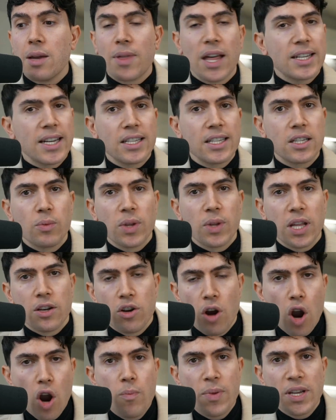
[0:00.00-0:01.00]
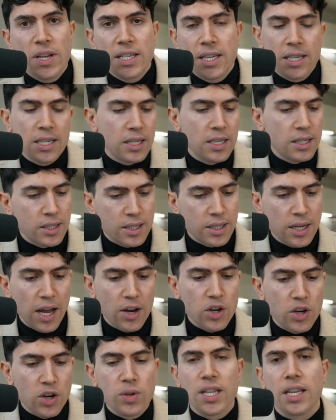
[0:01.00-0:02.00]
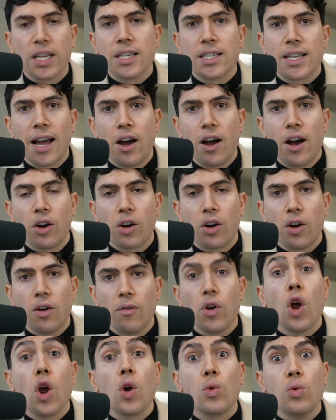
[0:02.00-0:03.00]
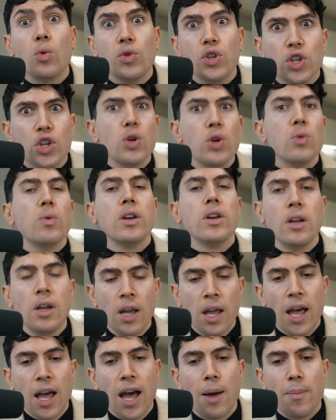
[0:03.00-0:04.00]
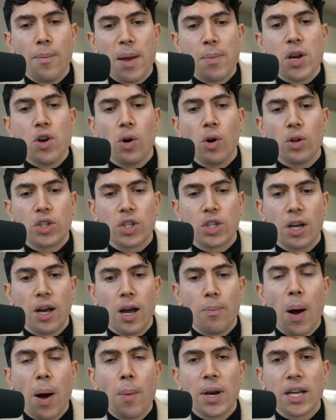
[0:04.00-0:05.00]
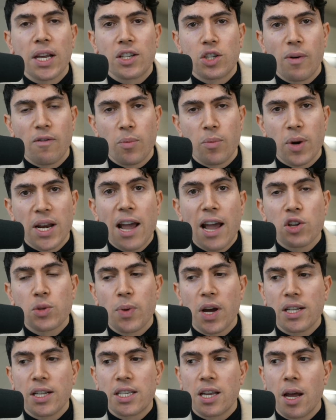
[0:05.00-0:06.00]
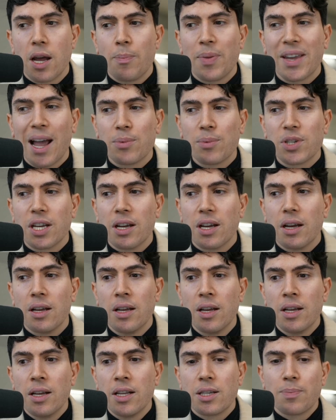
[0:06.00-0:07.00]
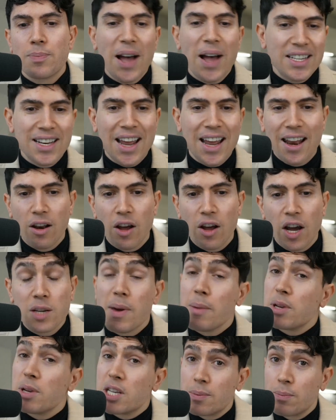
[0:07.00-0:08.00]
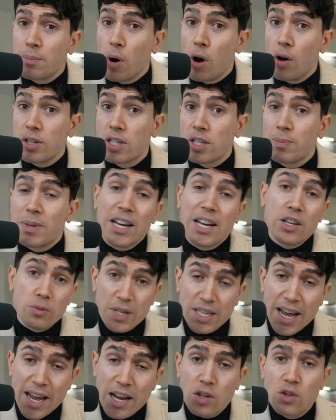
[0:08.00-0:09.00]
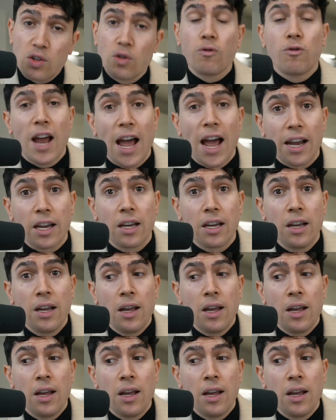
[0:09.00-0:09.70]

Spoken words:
that data within your own business and use things that are kind of local to you and maybe not public to everybody else, but being able to pattern analyze, maybe spot potential mistakes or flag